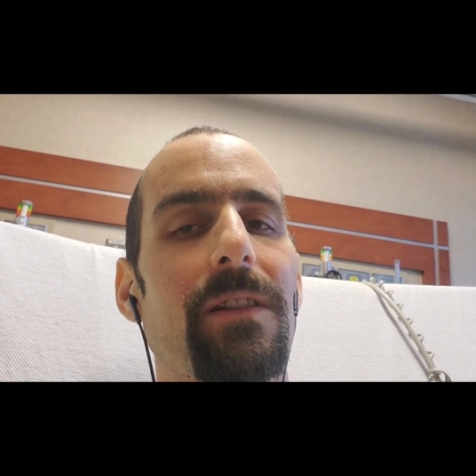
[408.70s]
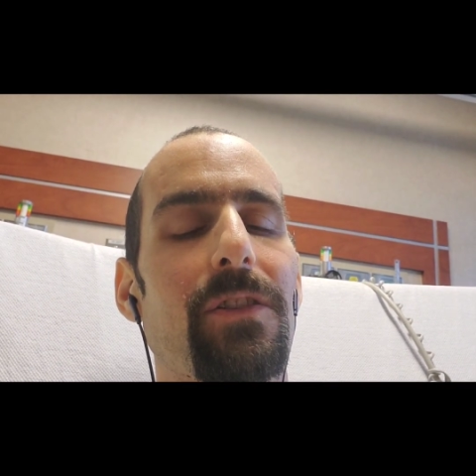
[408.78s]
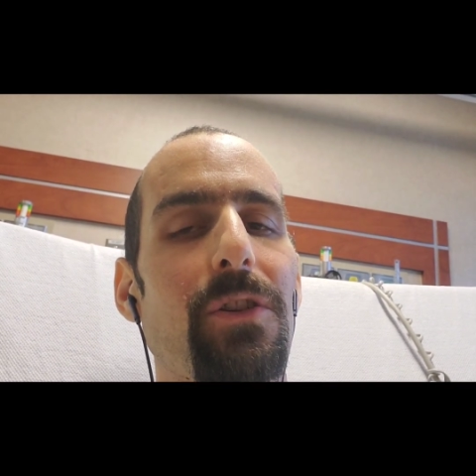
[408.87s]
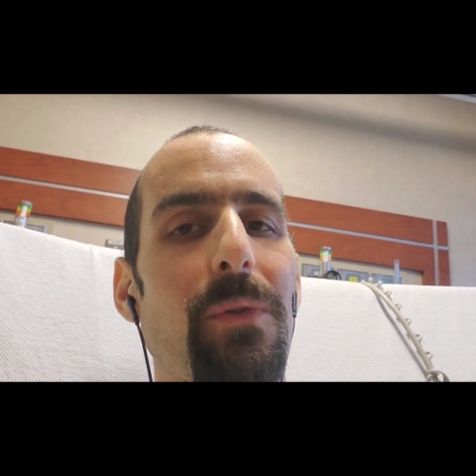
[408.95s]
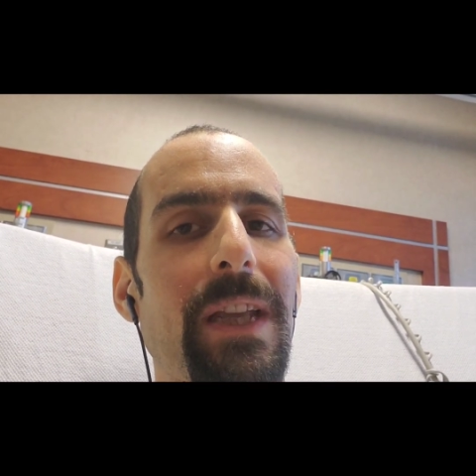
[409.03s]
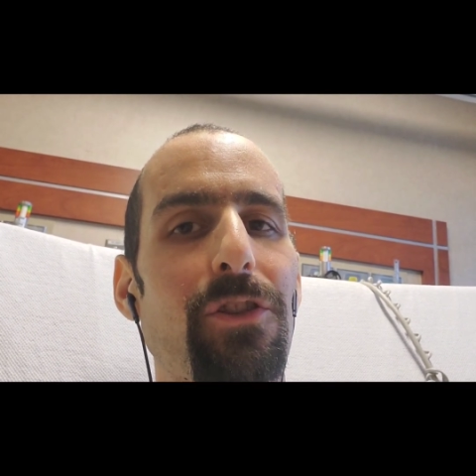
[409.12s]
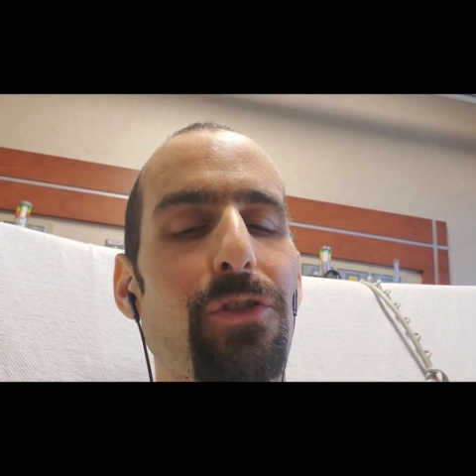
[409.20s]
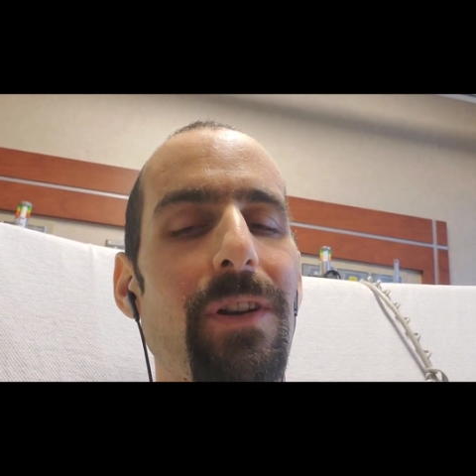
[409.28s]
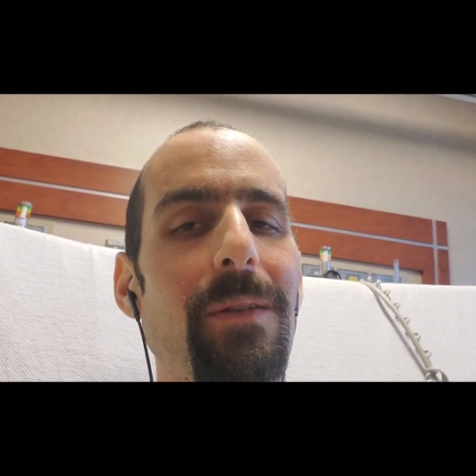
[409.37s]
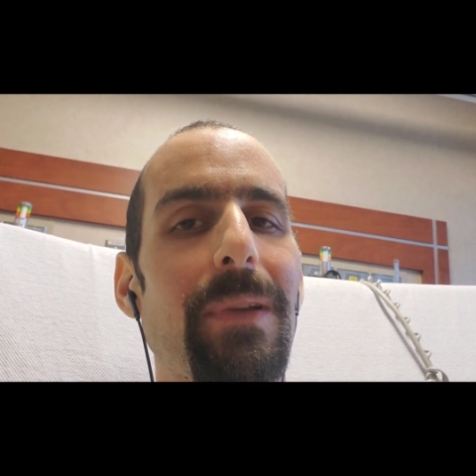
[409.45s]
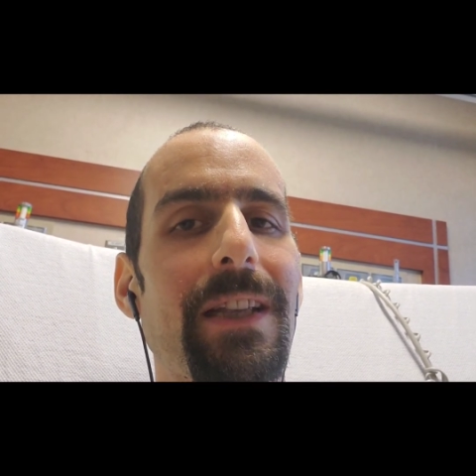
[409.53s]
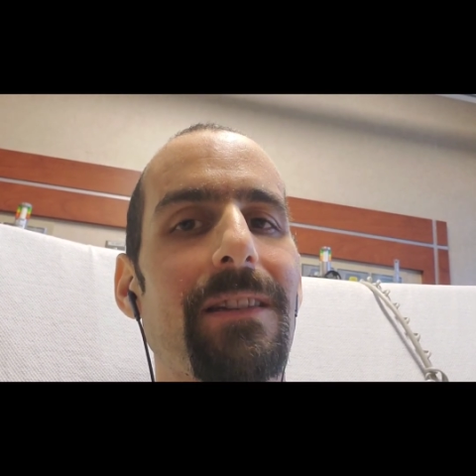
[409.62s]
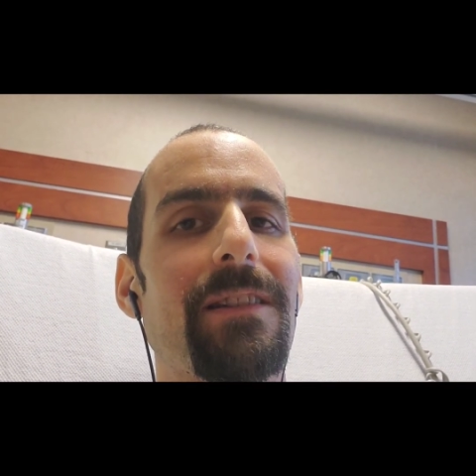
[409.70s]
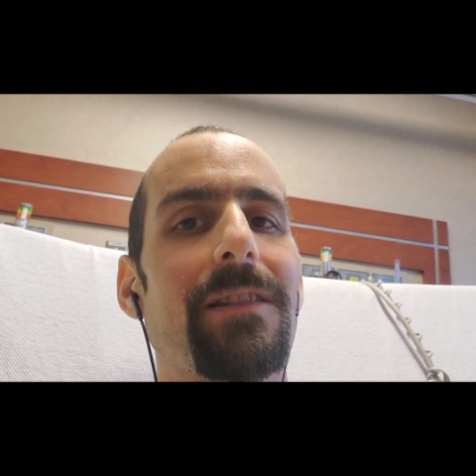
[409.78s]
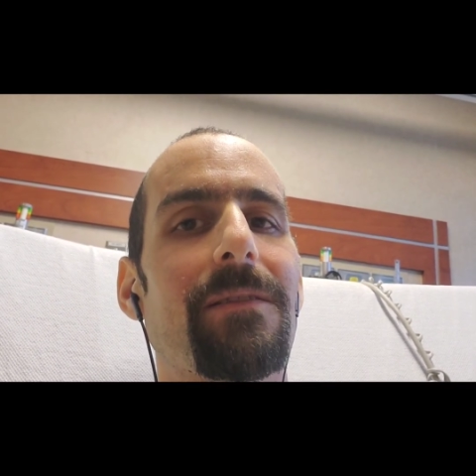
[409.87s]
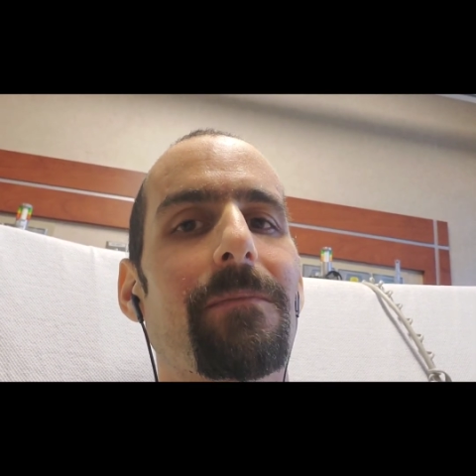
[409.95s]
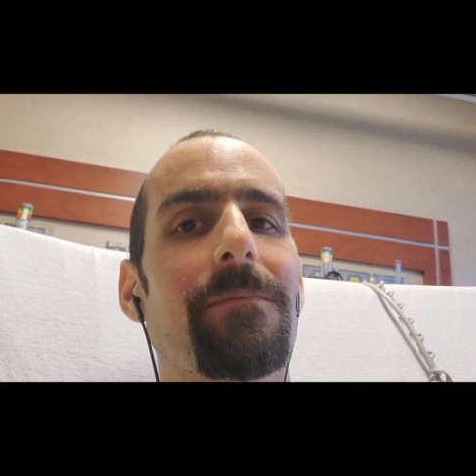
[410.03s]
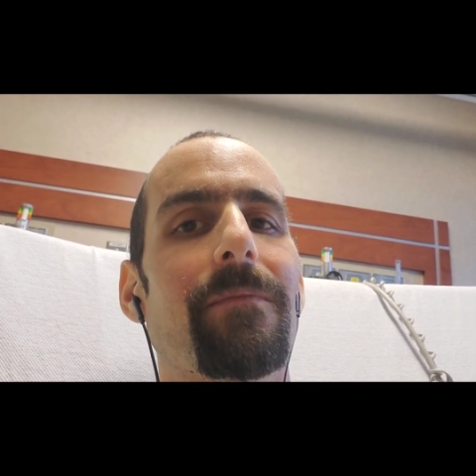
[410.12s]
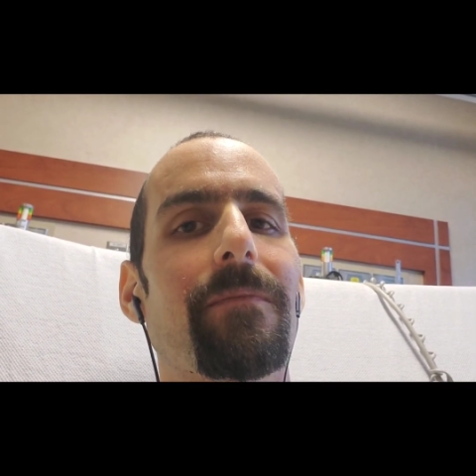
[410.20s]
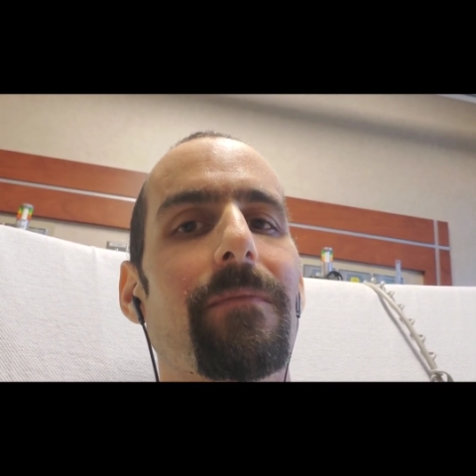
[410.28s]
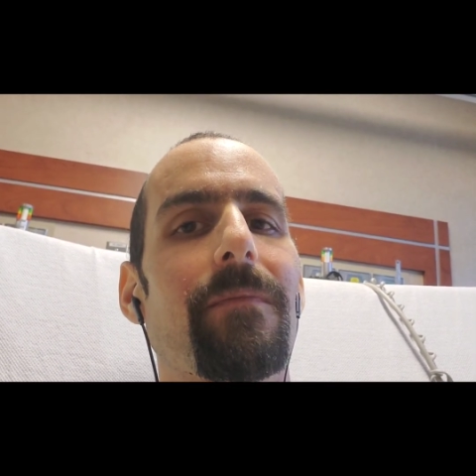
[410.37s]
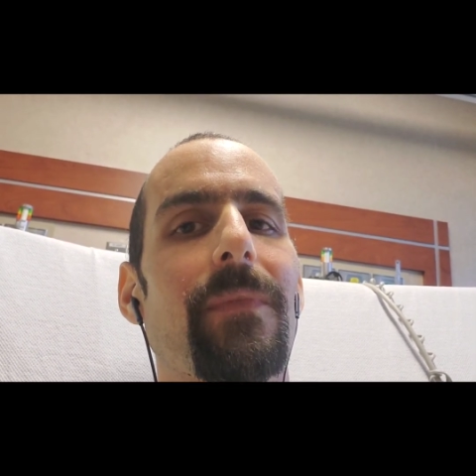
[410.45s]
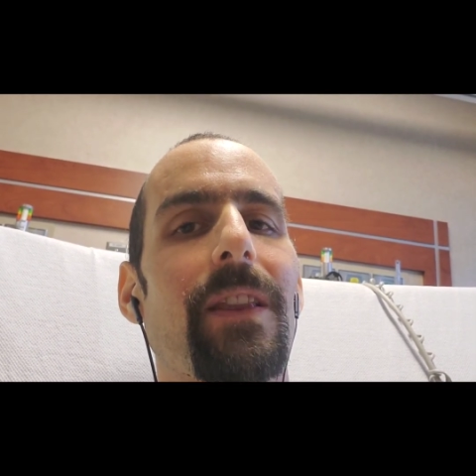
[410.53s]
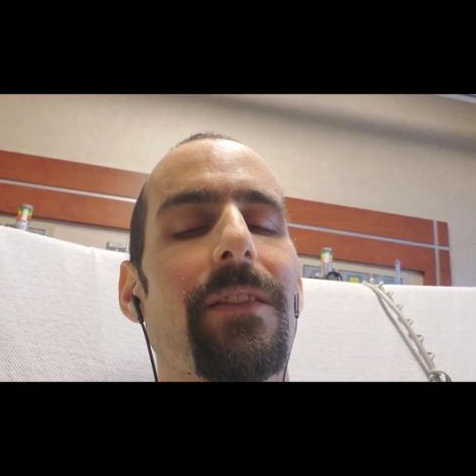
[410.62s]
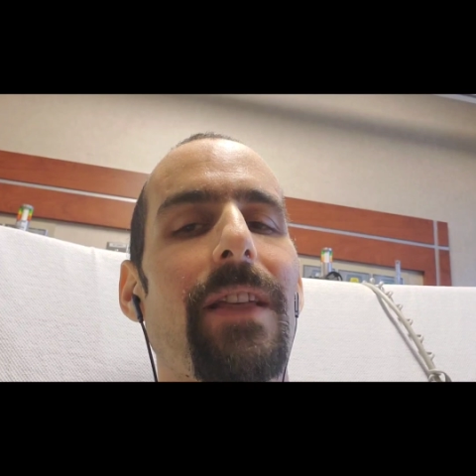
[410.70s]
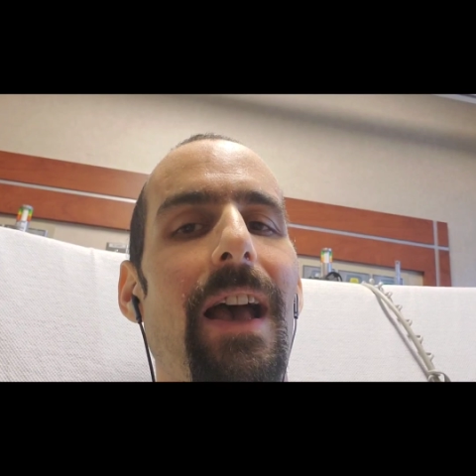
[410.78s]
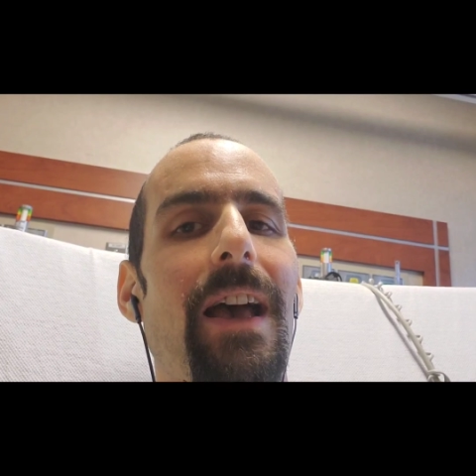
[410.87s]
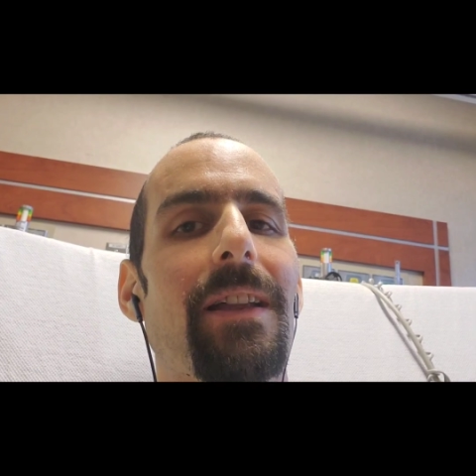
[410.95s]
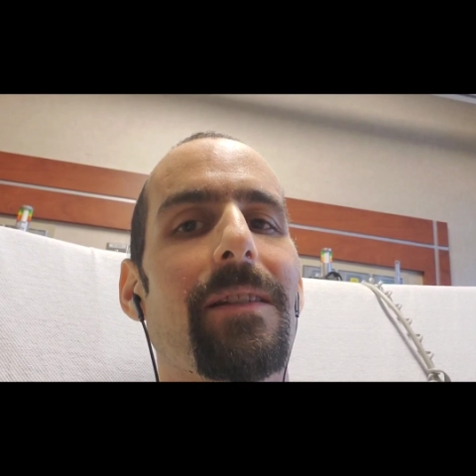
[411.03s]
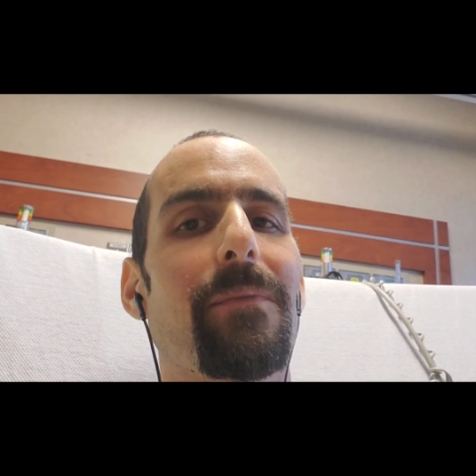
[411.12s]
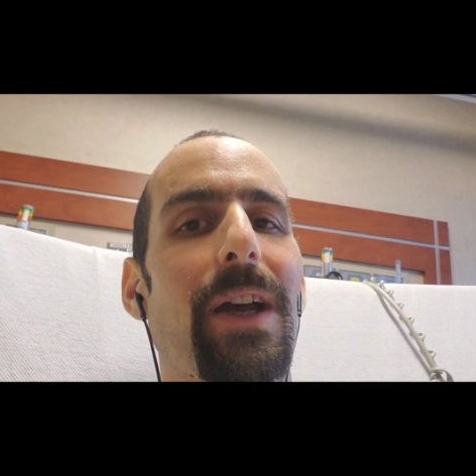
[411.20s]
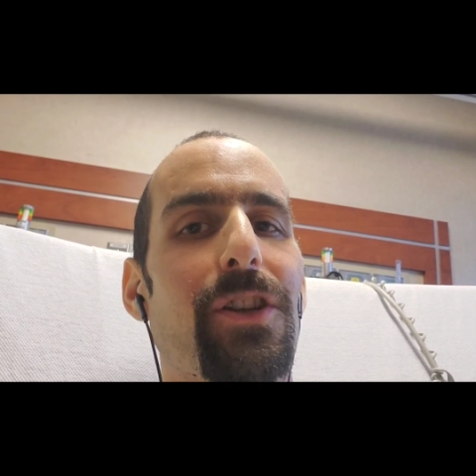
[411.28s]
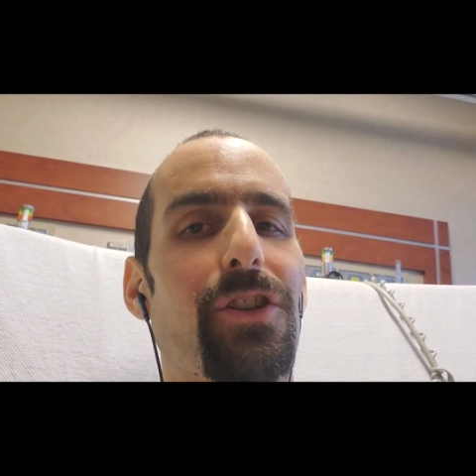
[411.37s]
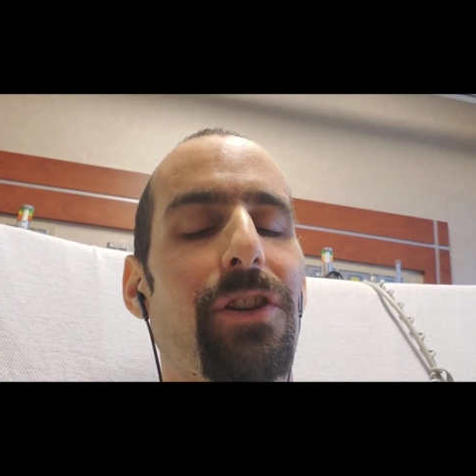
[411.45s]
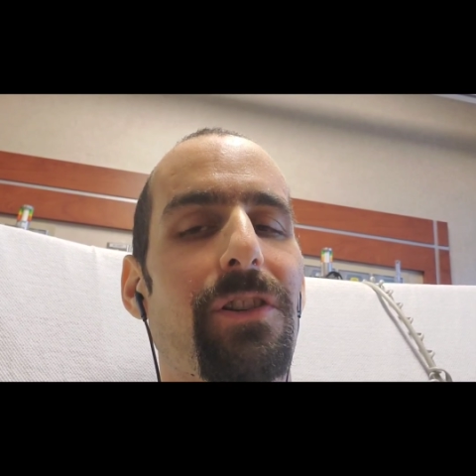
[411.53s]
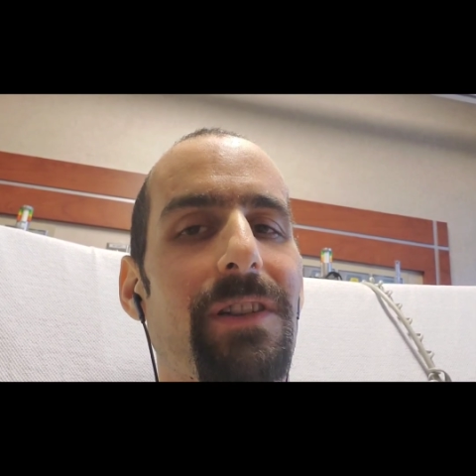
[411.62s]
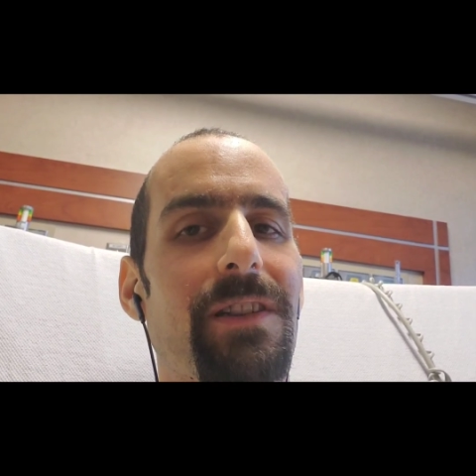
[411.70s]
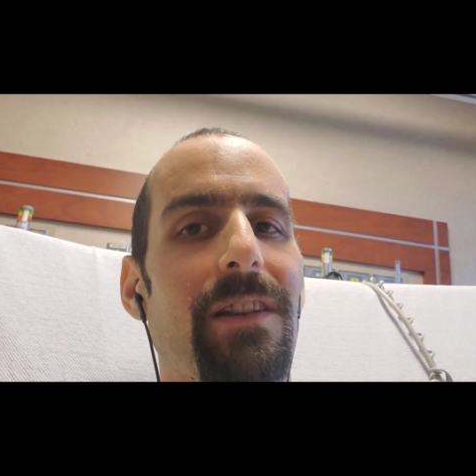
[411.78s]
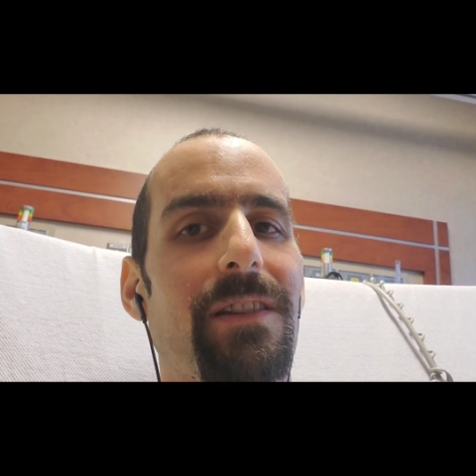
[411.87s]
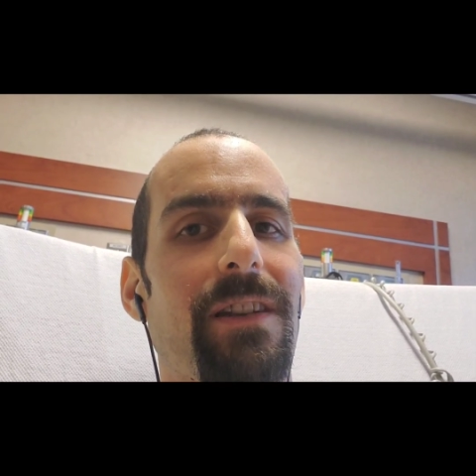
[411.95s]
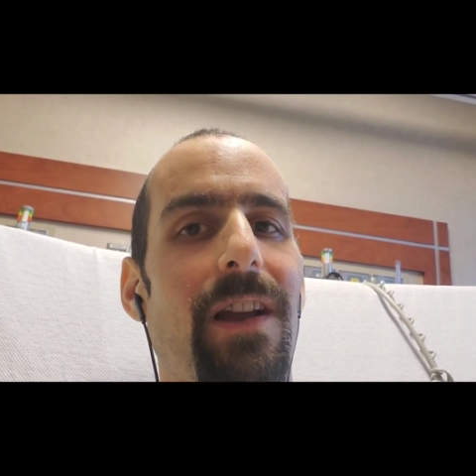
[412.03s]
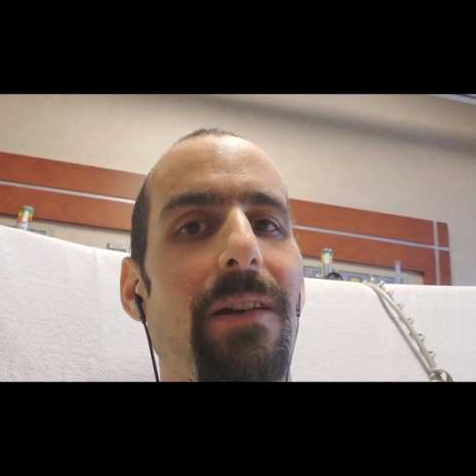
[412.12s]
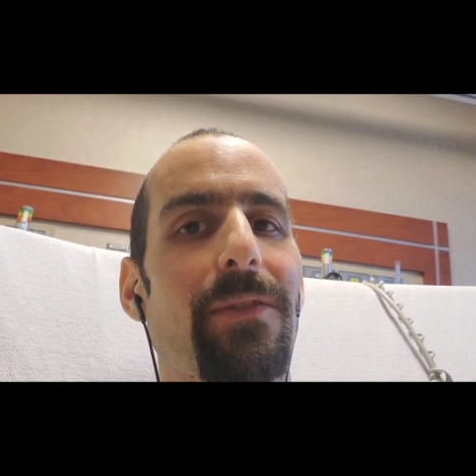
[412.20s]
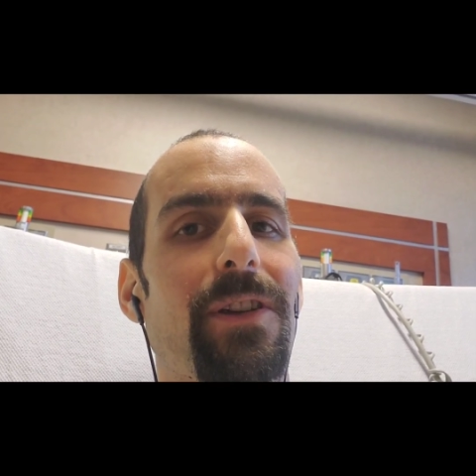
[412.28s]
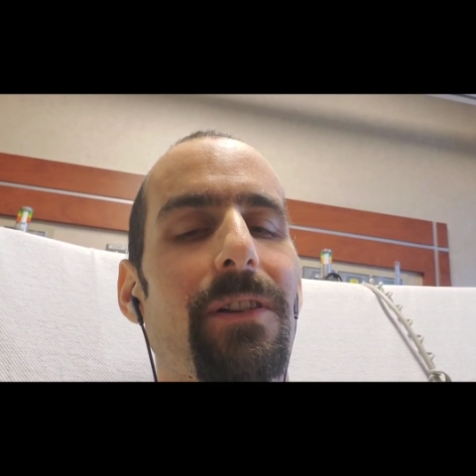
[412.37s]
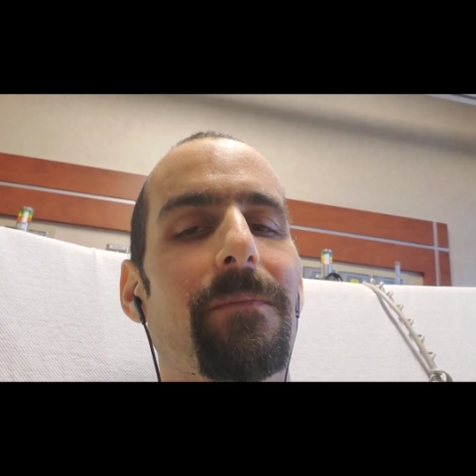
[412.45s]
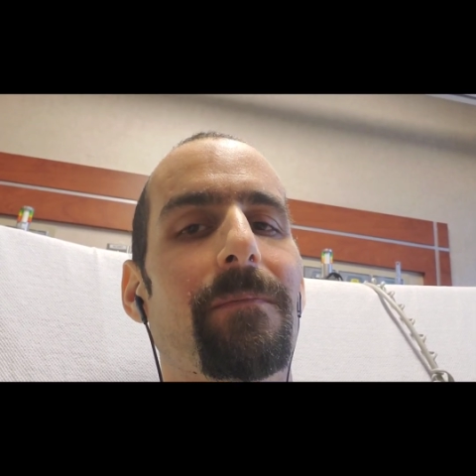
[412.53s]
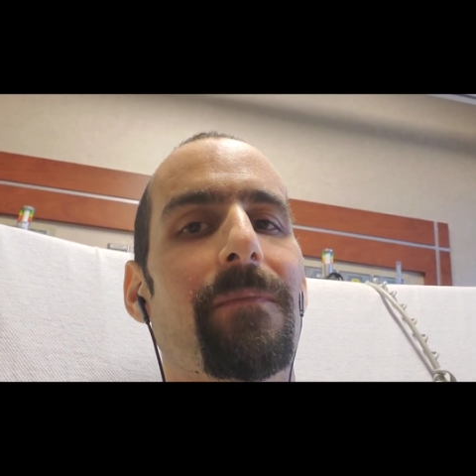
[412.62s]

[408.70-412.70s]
Doing treatments that my insurance doesn't cover,